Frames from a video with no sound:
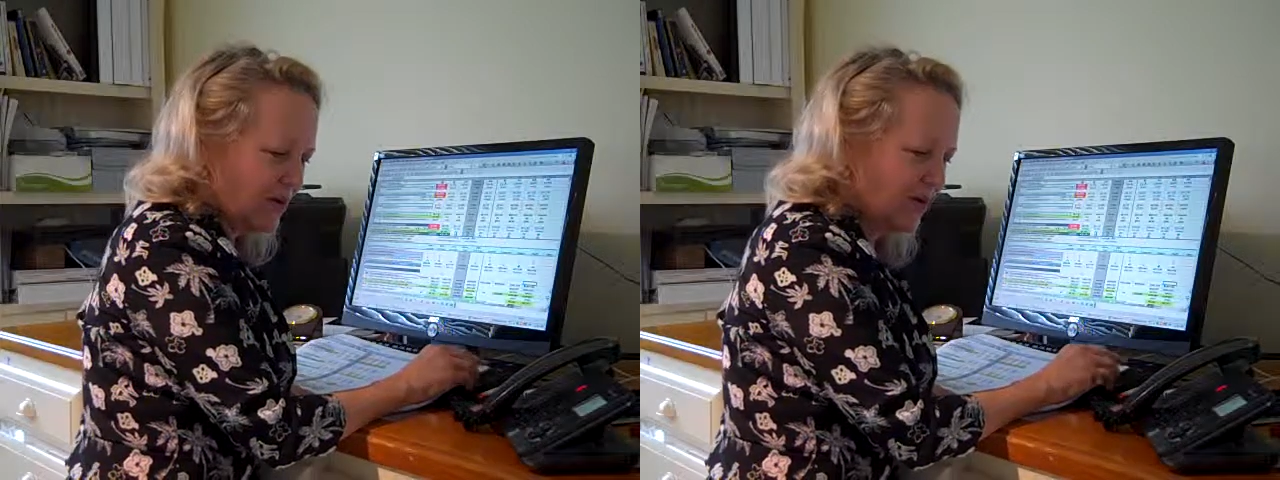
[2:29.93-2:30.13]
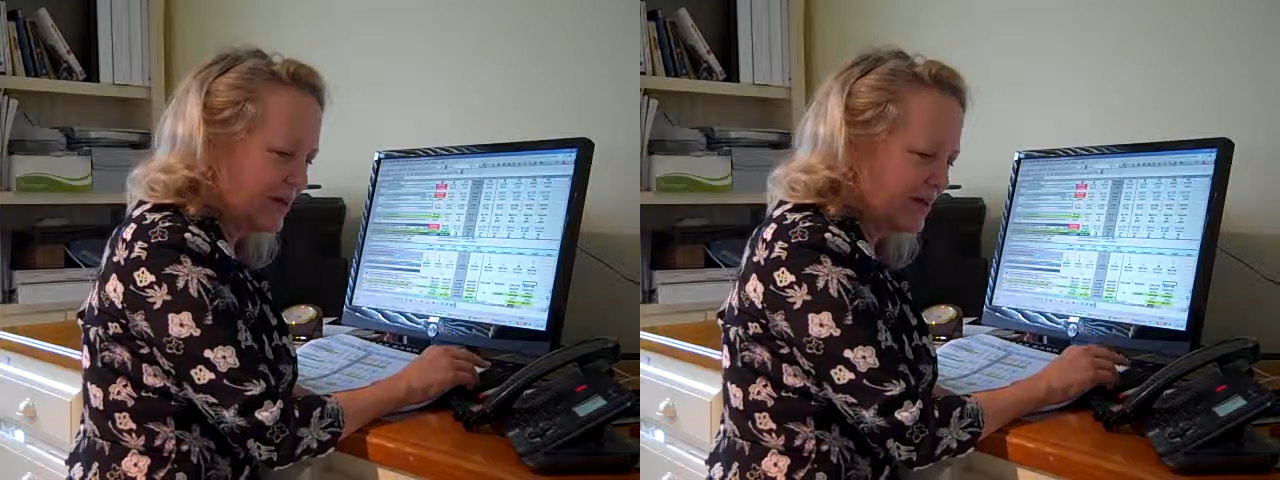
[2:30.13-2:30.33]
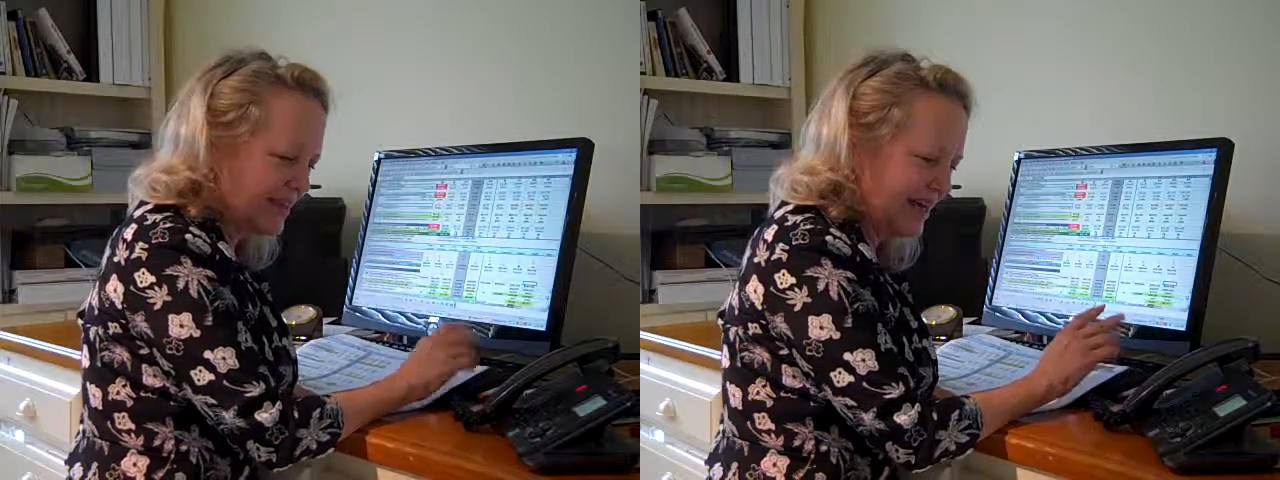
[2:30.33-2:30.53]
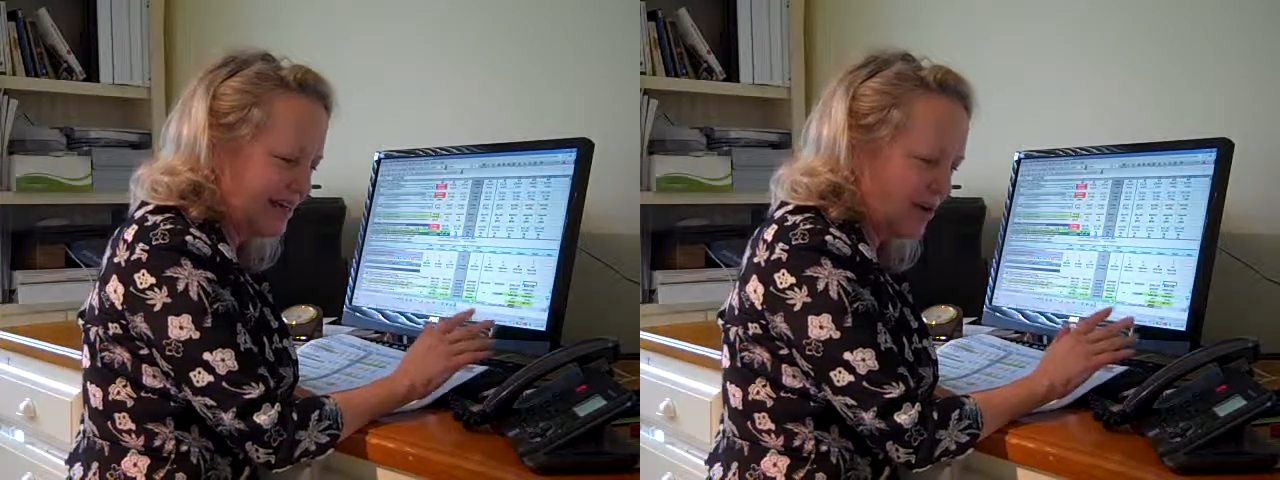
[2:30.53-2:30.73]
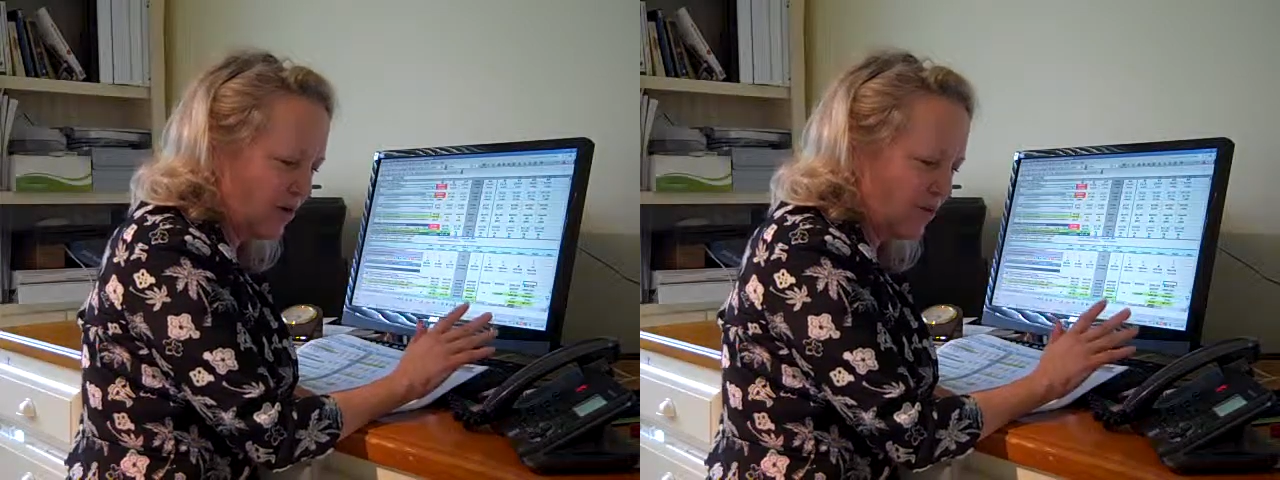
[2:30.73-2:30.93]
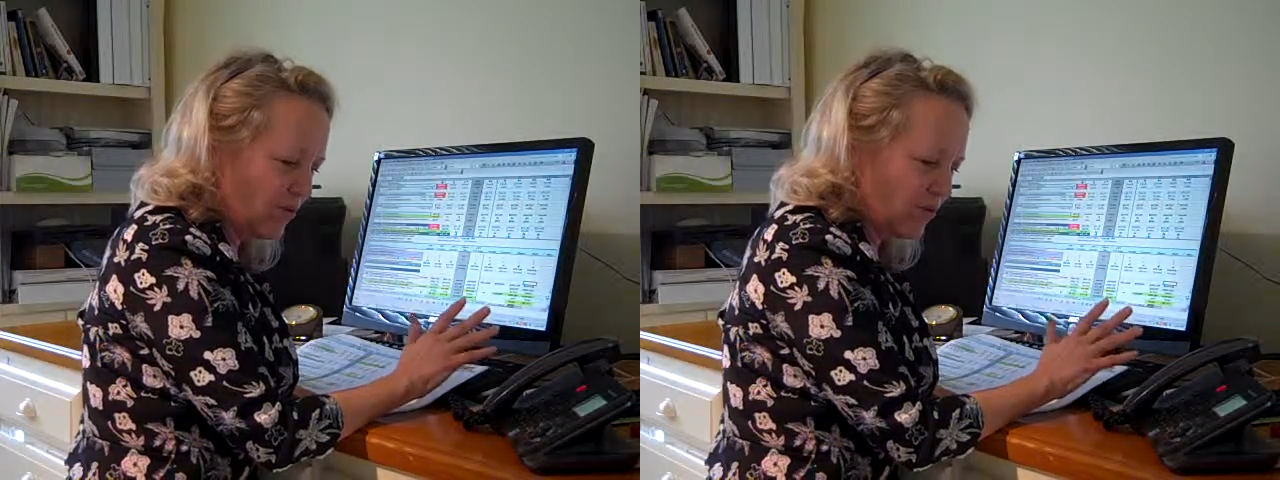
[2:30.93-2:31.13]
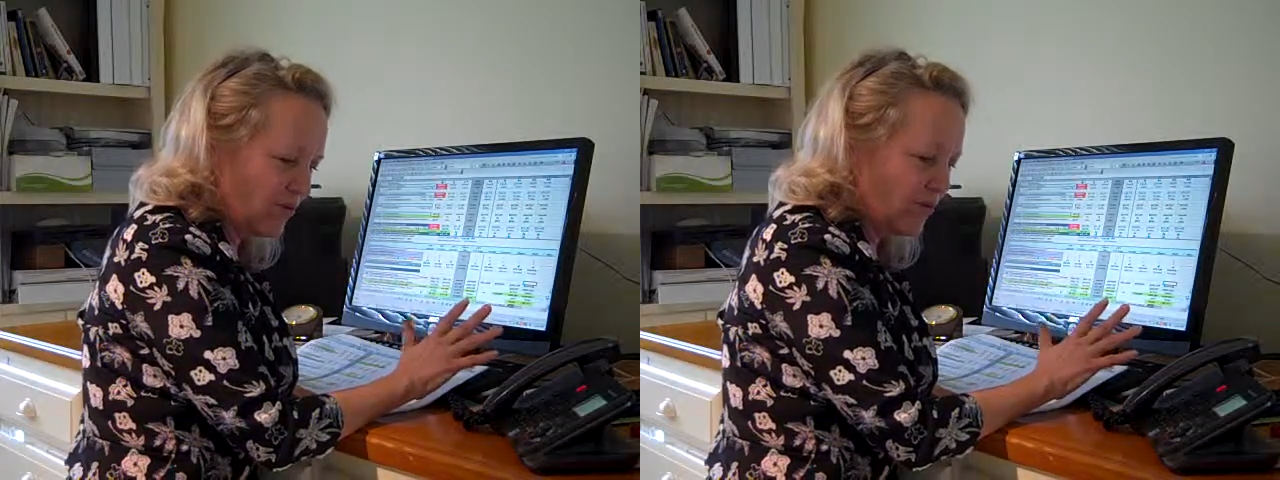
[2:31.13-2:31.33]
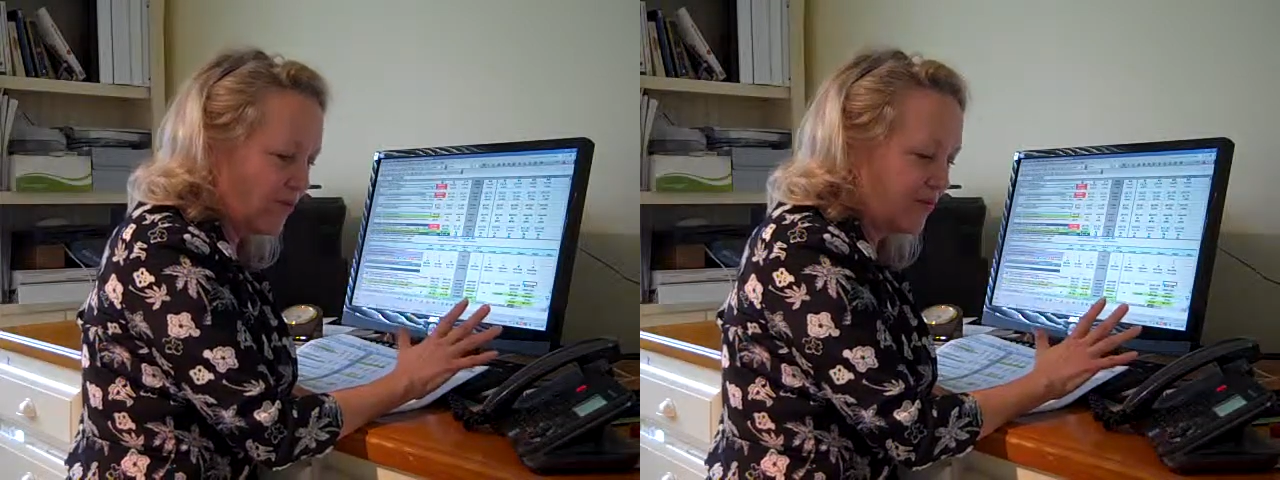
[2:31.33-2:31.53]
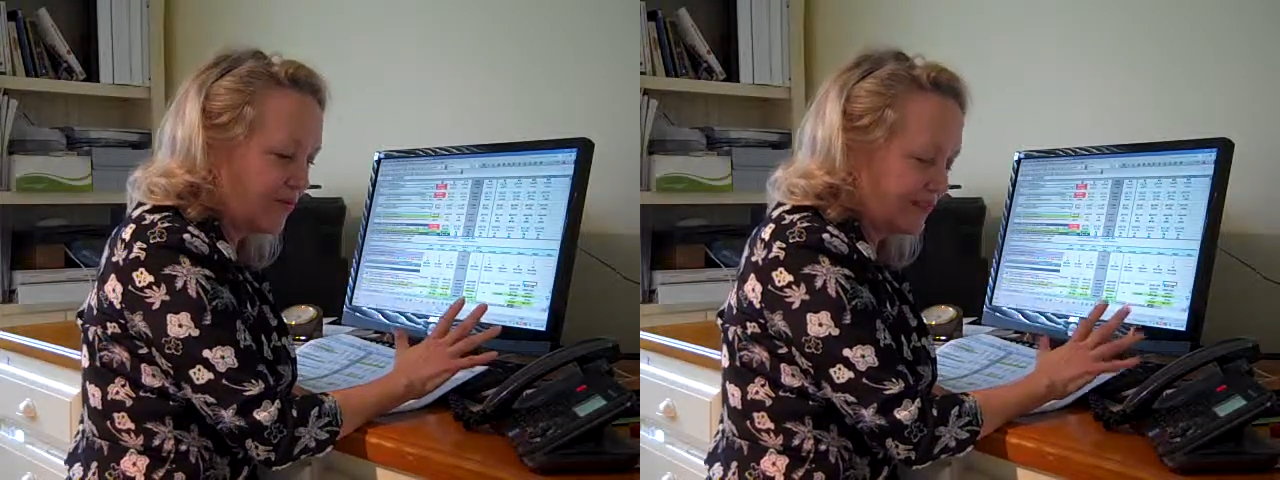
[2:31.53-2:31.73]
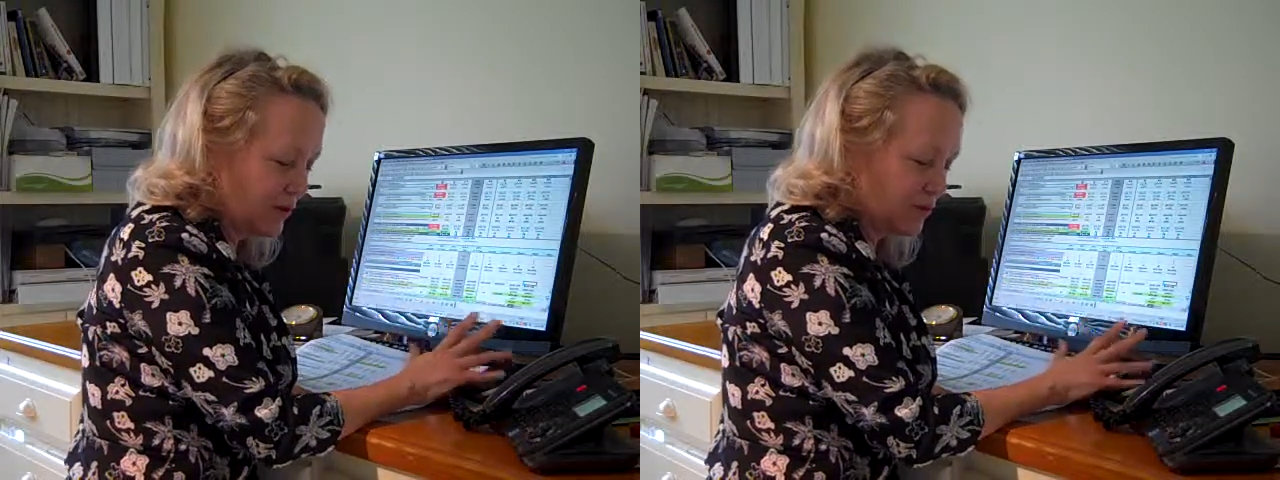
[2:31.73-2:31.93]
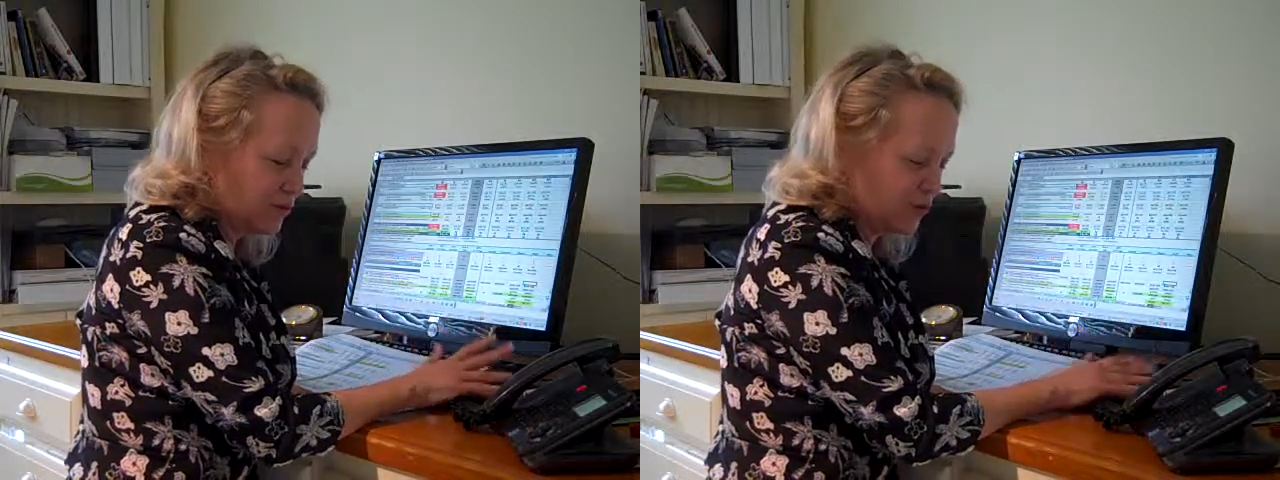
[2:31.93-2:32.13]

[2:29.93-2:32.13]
we would then know that there was